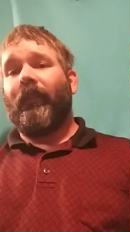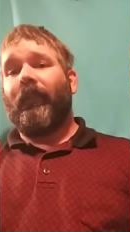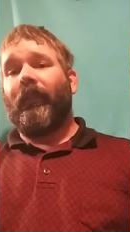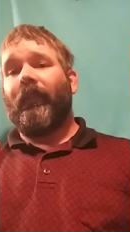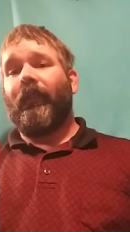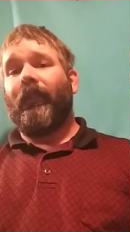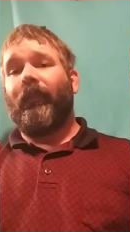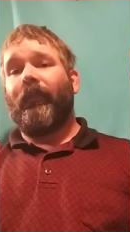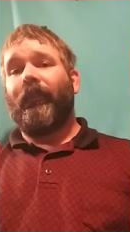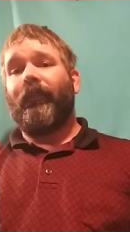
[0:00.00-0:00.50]

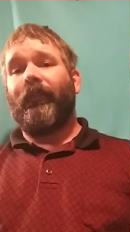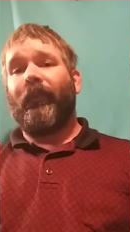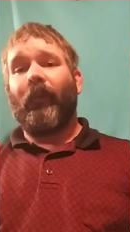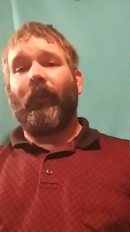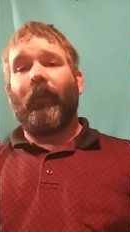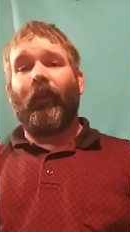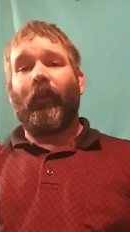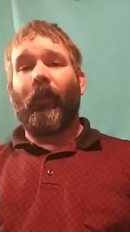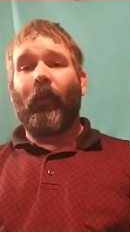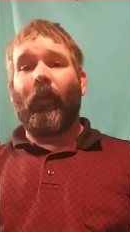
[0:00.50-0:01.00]
you know,
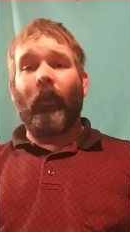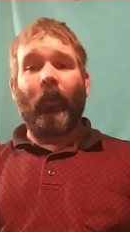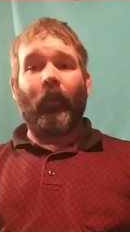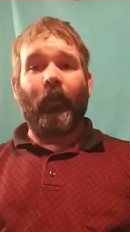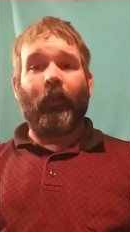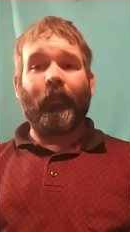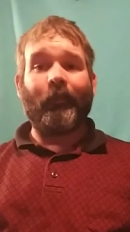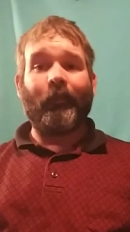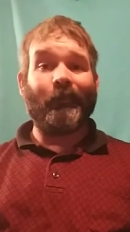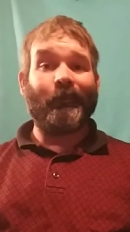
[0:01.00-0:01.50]
four and a
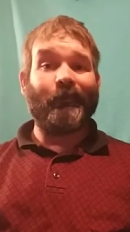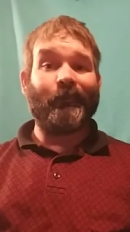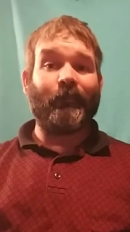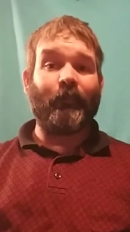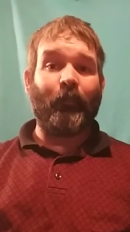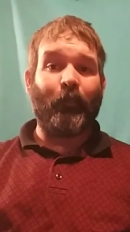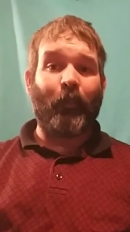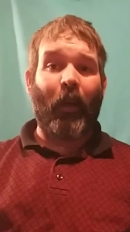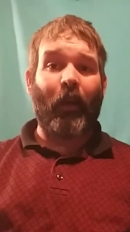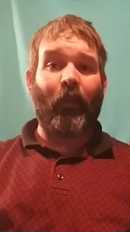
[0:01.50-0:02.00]
quarter
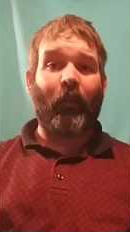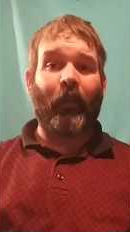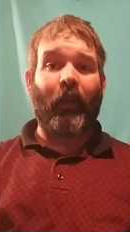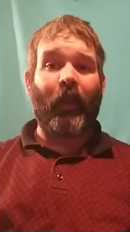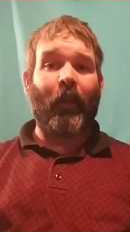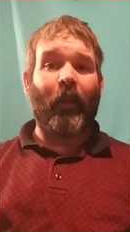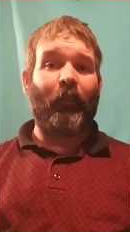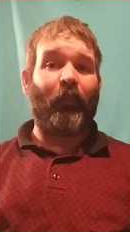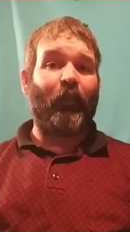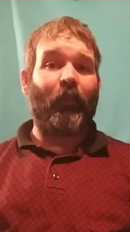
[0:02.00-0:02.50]
bottle
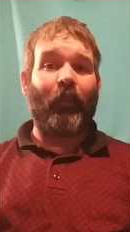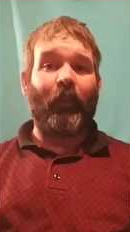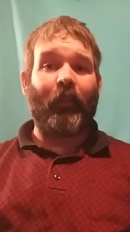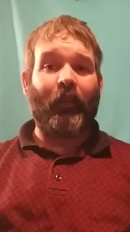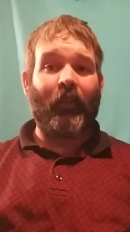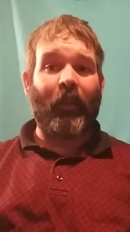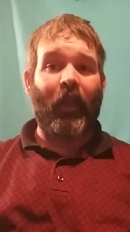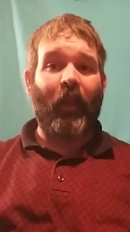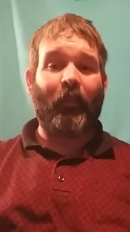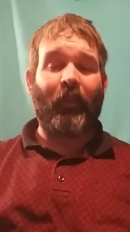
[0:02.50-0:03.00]
caps on
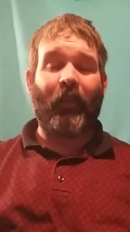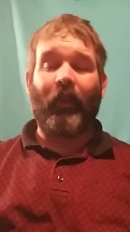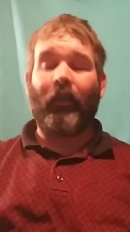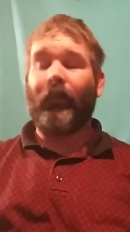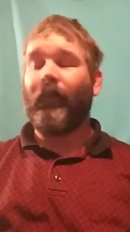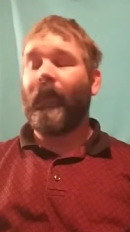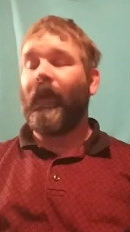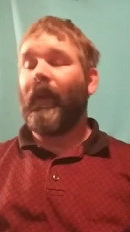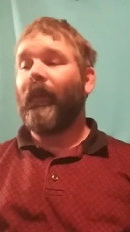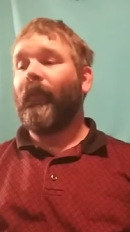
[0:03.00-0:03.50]
Untappd out of
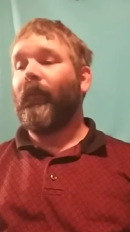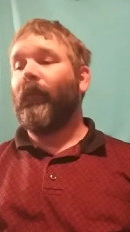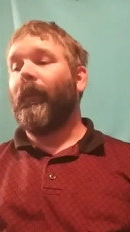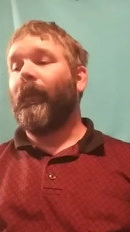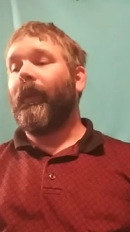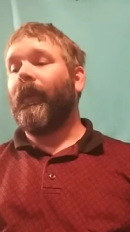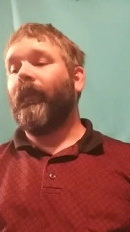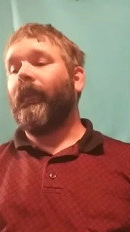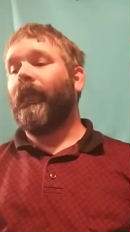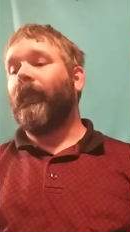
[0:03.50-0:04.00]
five or
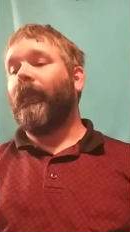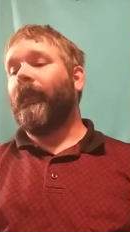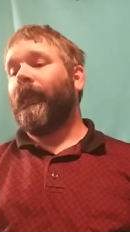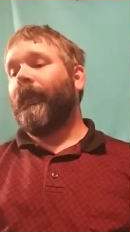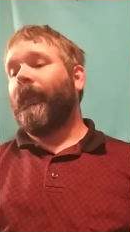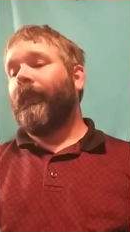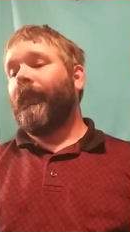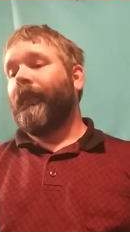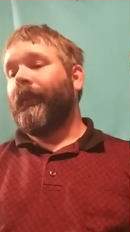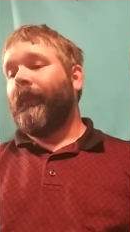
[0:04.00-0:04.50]
whatever.
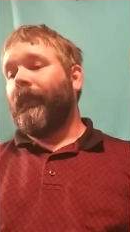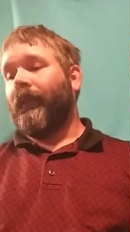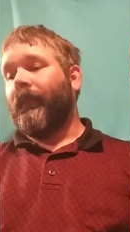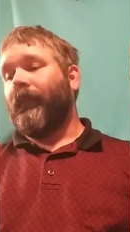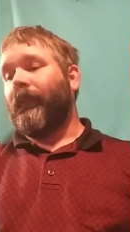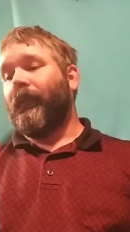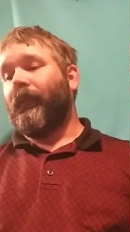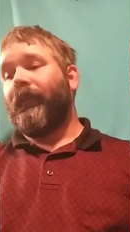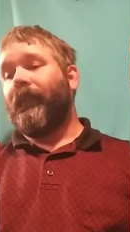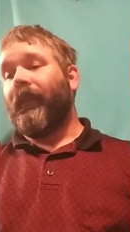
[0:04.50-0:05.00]

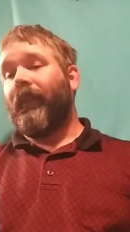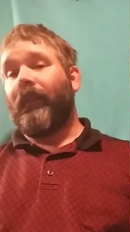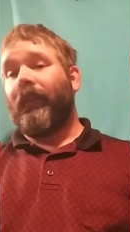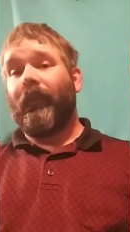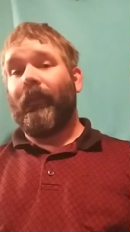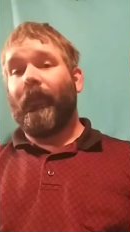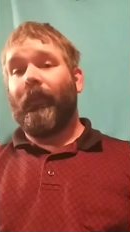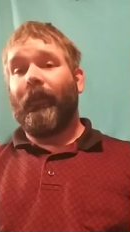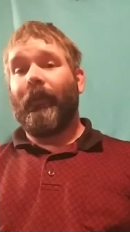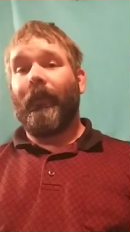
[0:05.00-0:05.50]
You want to take and
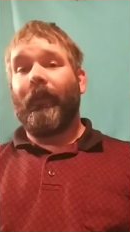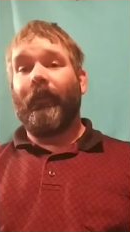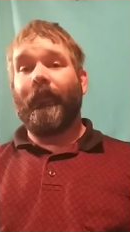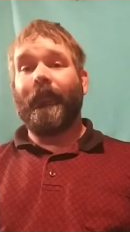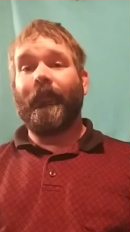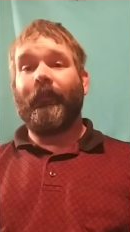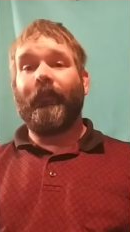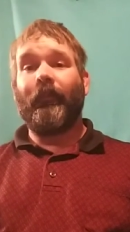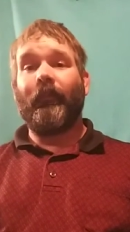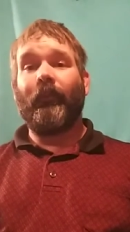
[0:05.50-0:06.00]
go with the
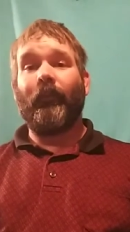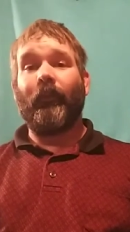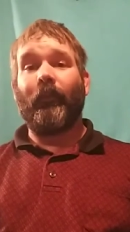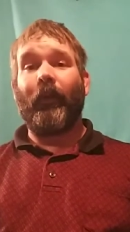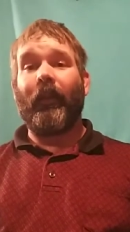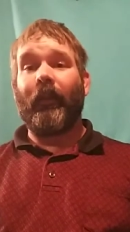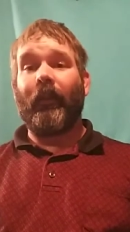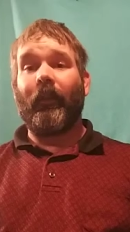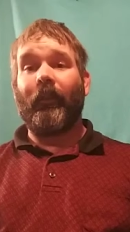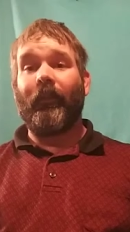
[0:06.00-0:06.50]

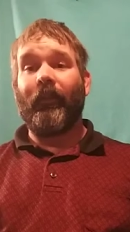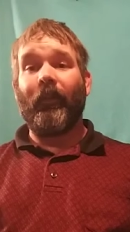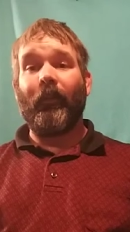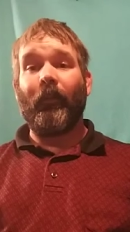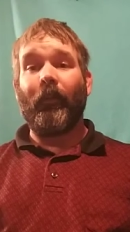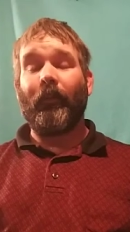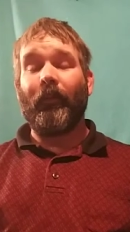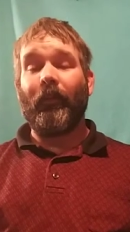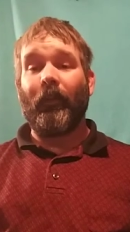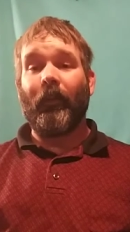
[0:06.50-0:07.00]
rating of
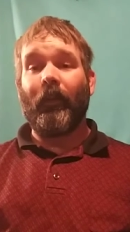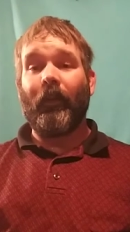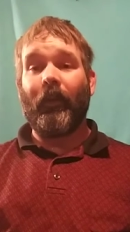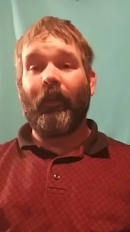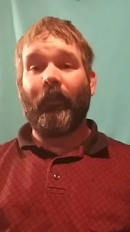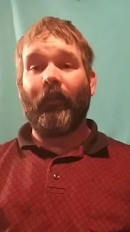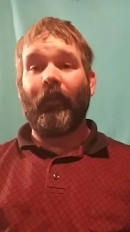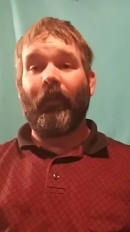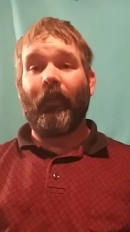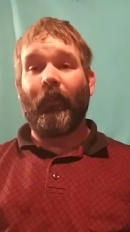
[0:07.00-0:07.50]
0 to
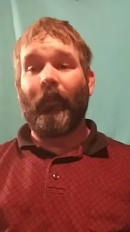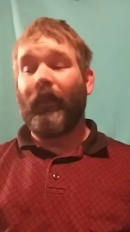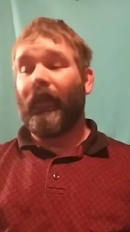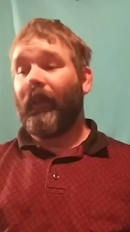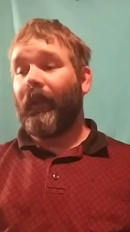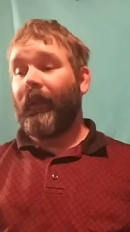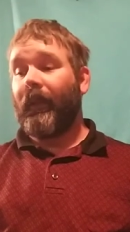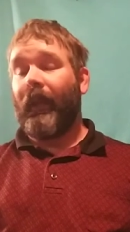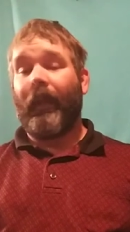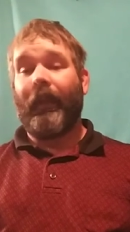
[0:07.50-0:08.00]
100 it would be
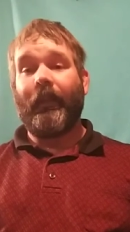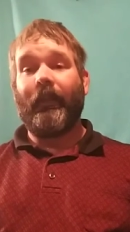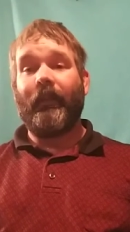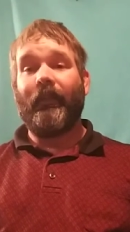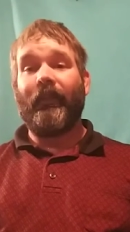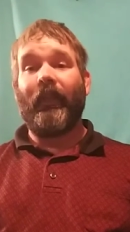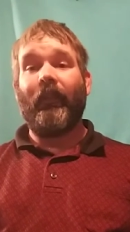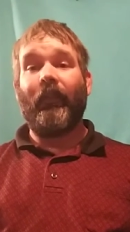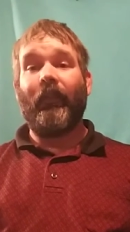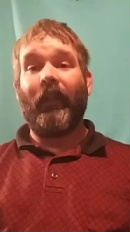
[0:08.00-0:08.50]
like an
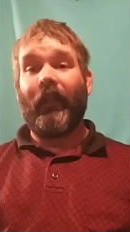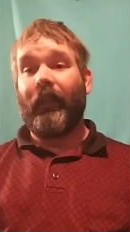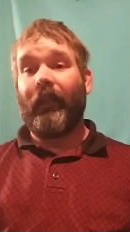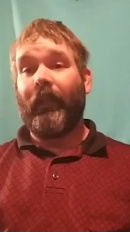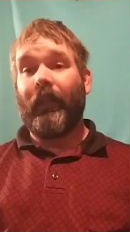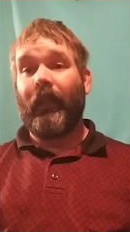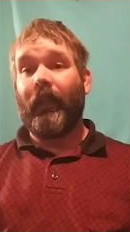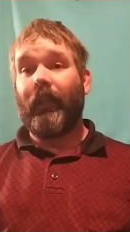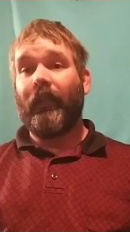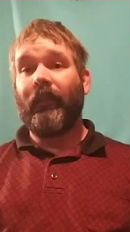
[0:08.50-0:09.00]
87,
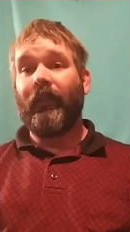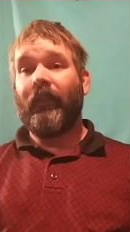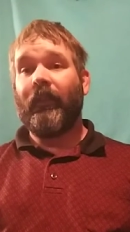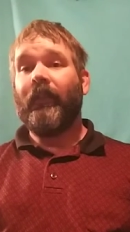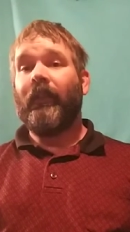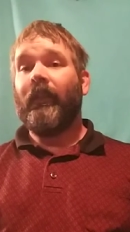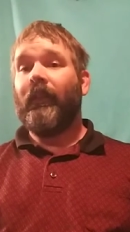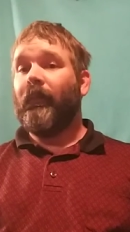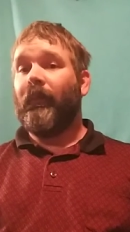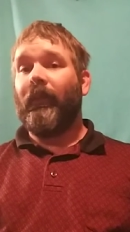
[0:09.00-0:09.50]
88.
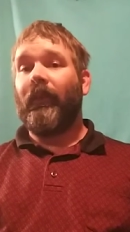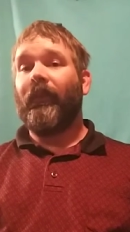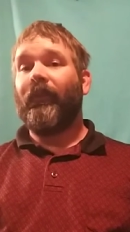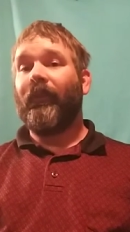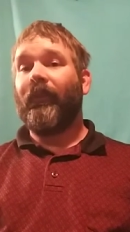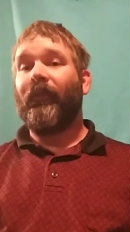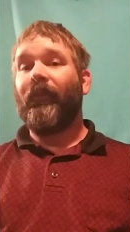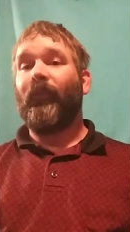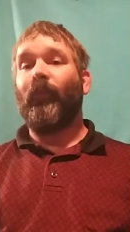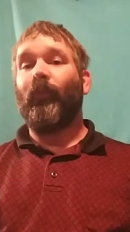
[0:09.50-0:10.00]
I mean, it's
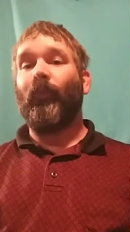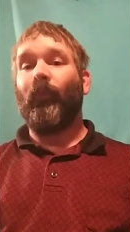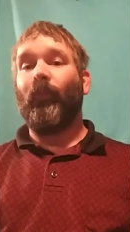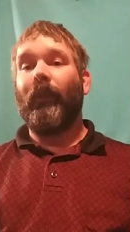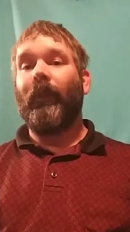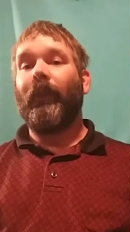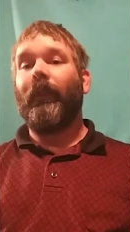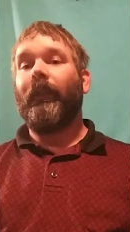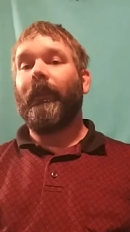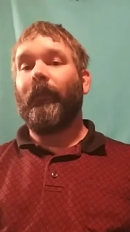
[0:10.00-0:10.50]
just
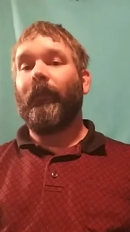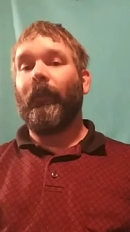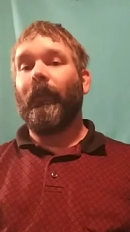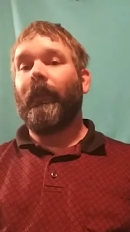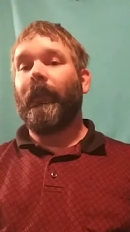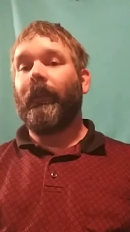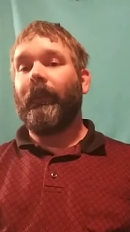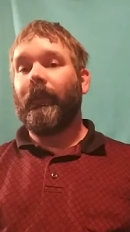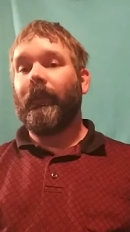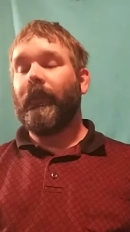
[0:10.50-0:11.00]
really,
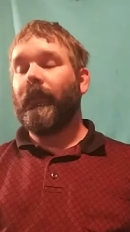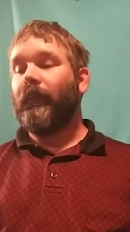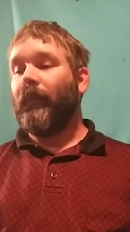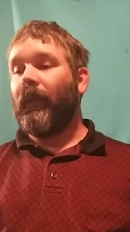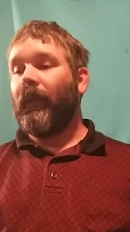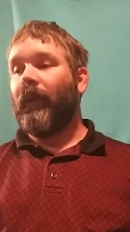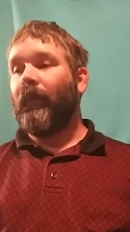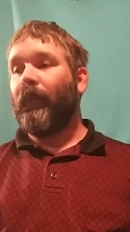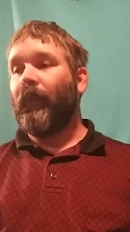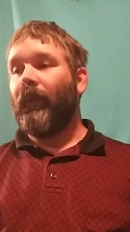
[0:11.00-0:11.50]
really good in
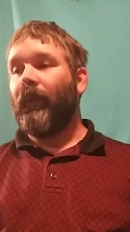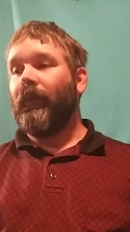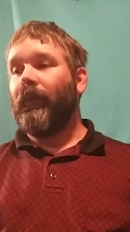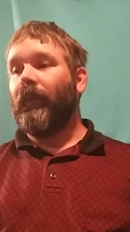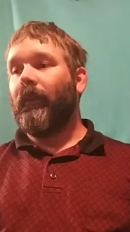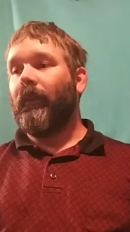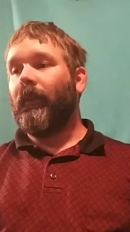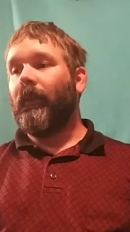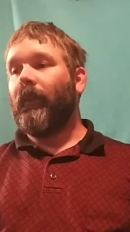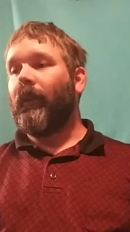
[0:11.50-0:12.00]
my
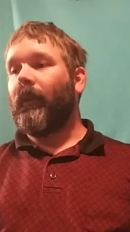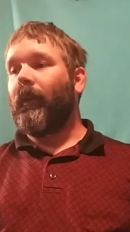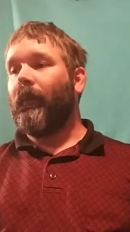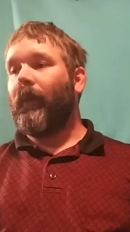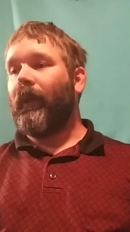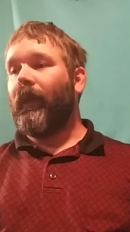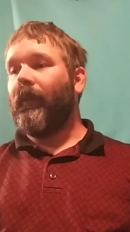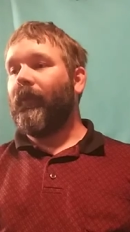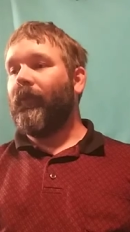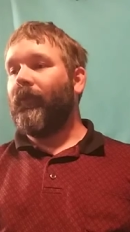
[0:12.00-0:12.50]
opinion. Um,
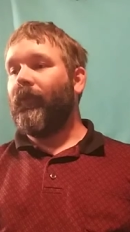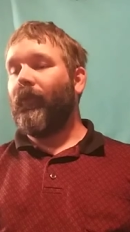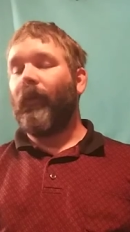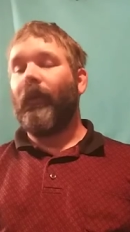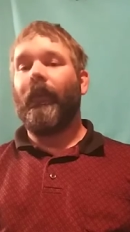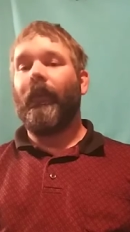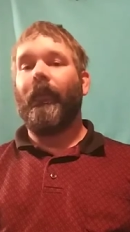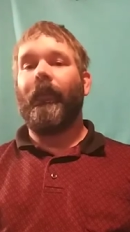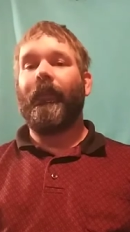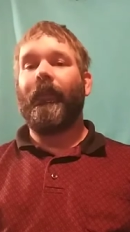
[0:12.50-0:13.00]
I enjoy
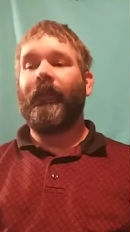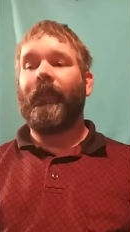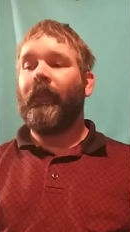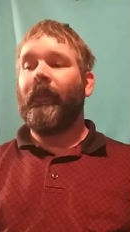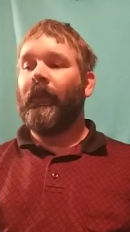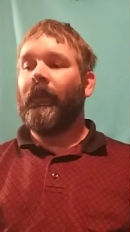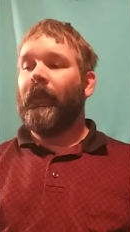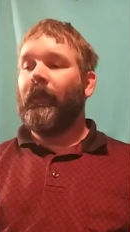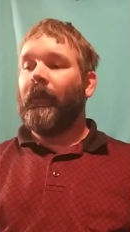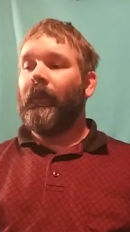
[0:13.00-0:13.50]
this.
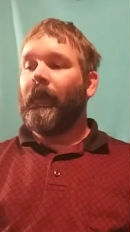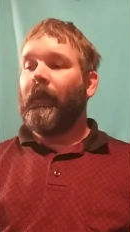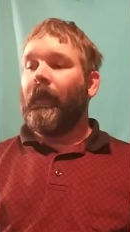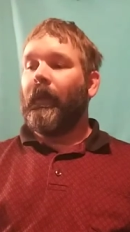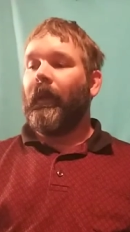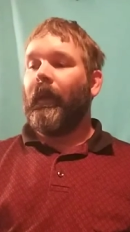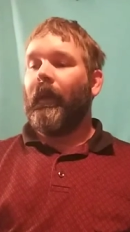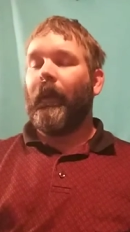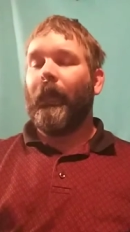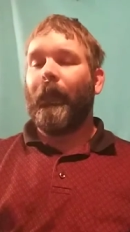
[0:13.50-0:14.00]

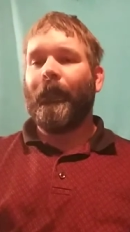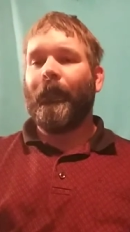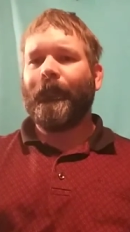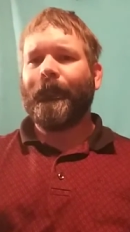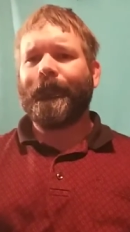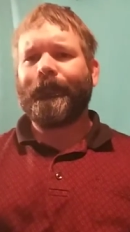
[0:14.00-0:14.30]
Um,